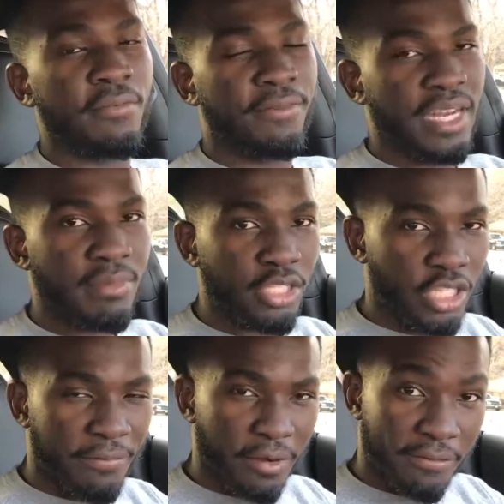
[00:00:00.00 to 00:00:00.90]
If you're finding
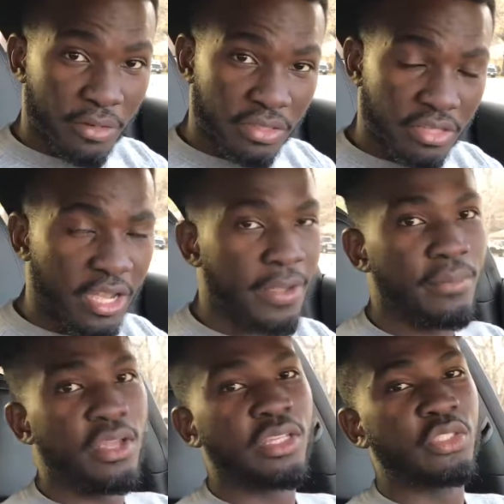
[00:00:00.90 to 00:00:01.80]
my channel for the first
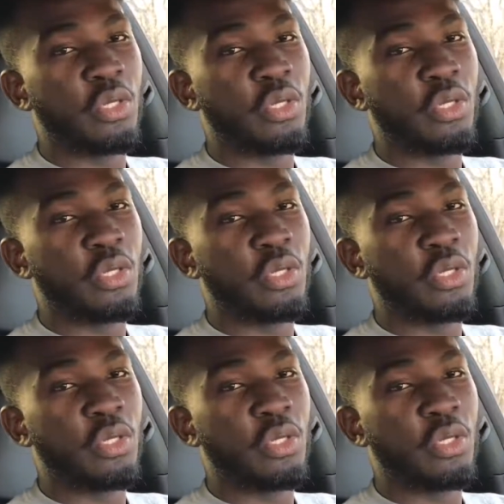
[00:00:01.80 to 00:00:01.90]
time,